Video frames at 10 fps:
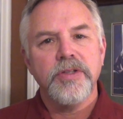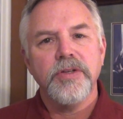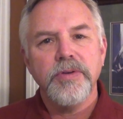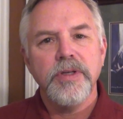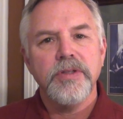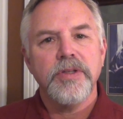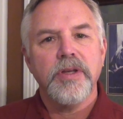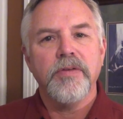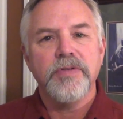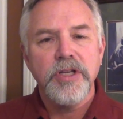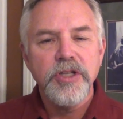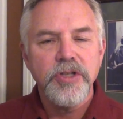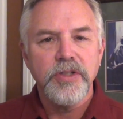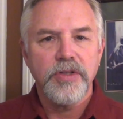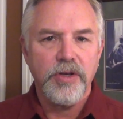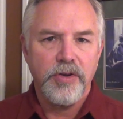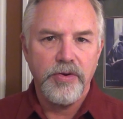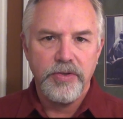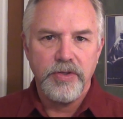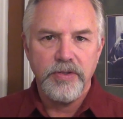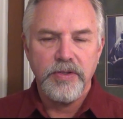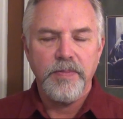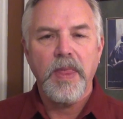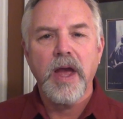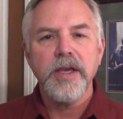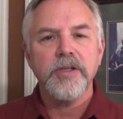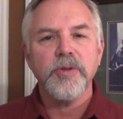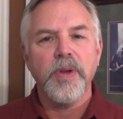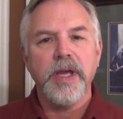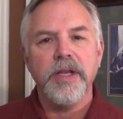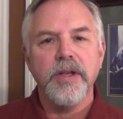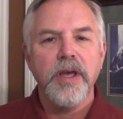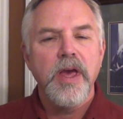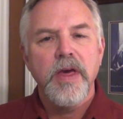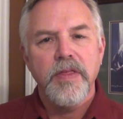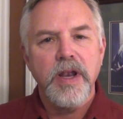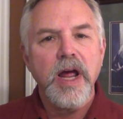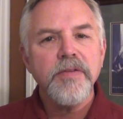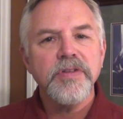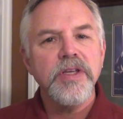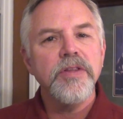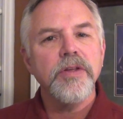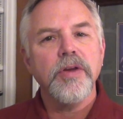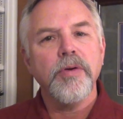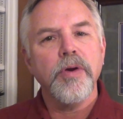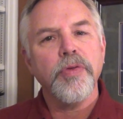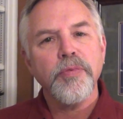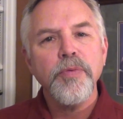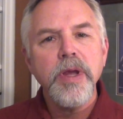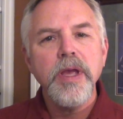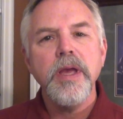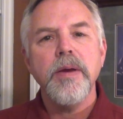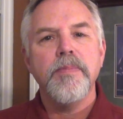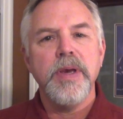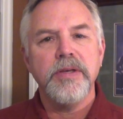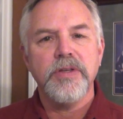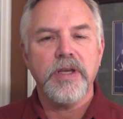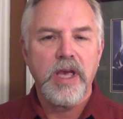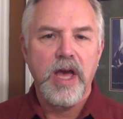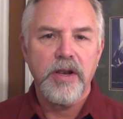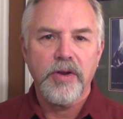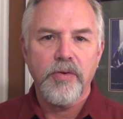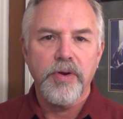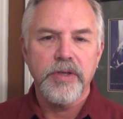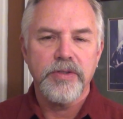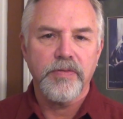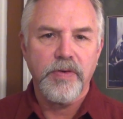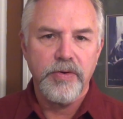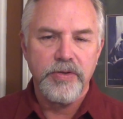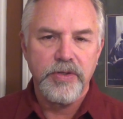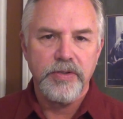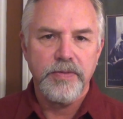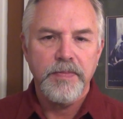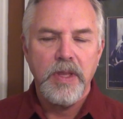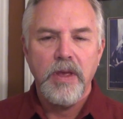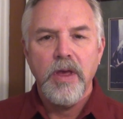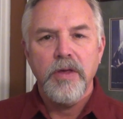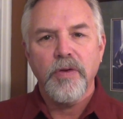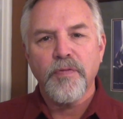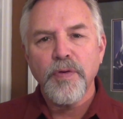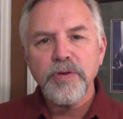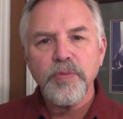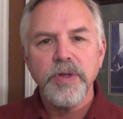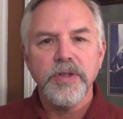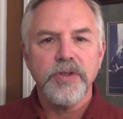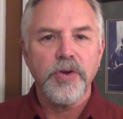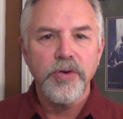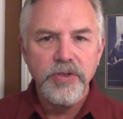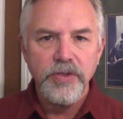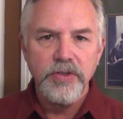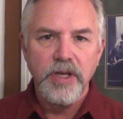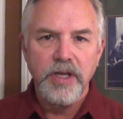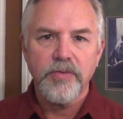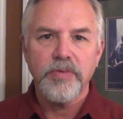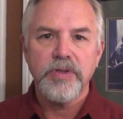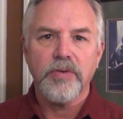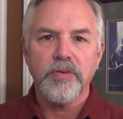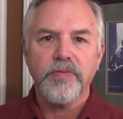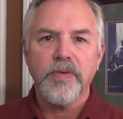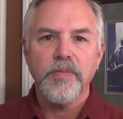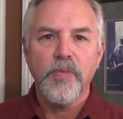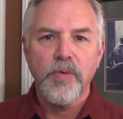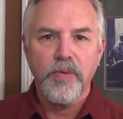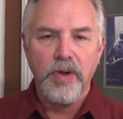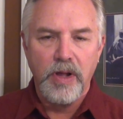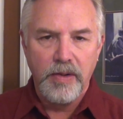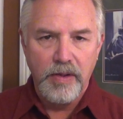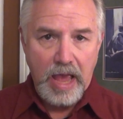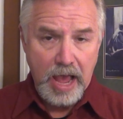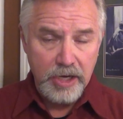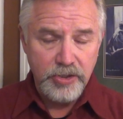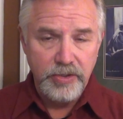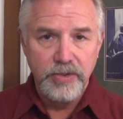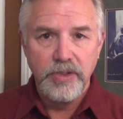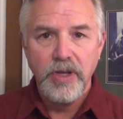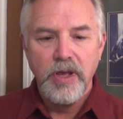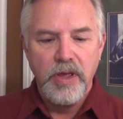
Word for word: series of teachings on curses, I explained that I have seen that there are three basic categories of curses. The first one is curses that can result from uh, actions.